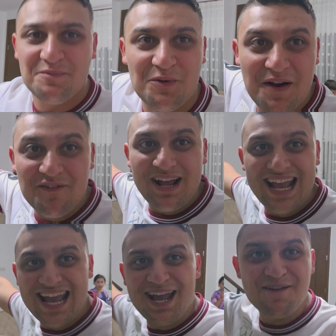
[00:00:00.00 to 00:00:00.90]
But we're
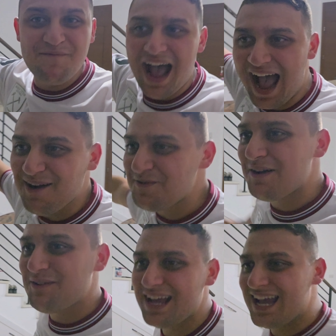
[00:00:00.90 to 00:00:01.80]
here, man.
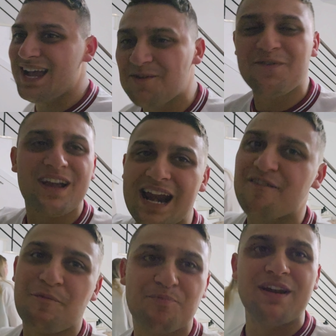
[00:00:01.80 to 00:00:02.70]
We're here, and we're gonna
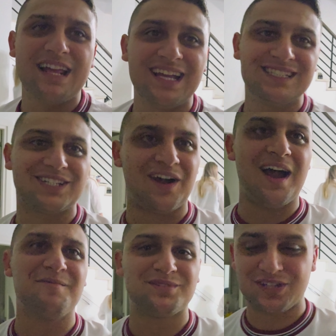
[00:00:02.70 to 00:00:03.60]
have a brilliant
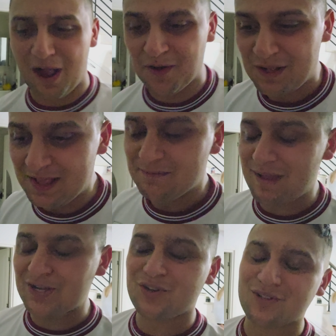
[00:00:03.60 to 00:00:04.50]
time. So
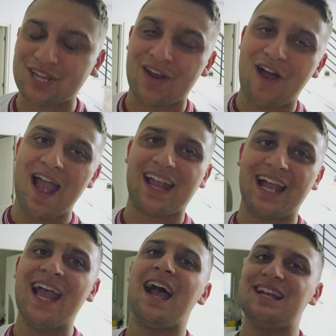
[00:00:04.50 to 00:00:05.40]
make sure to like
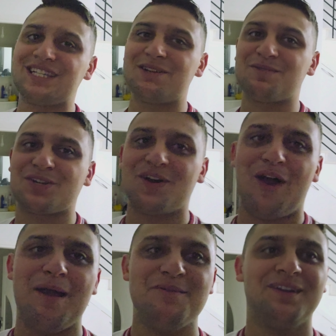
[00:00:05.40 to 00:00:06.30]
and
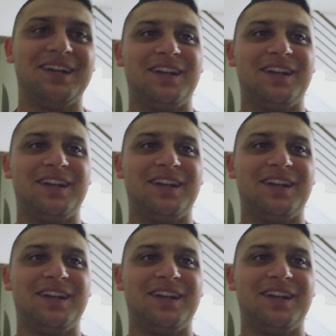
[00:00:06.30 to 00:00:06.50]
subscribe.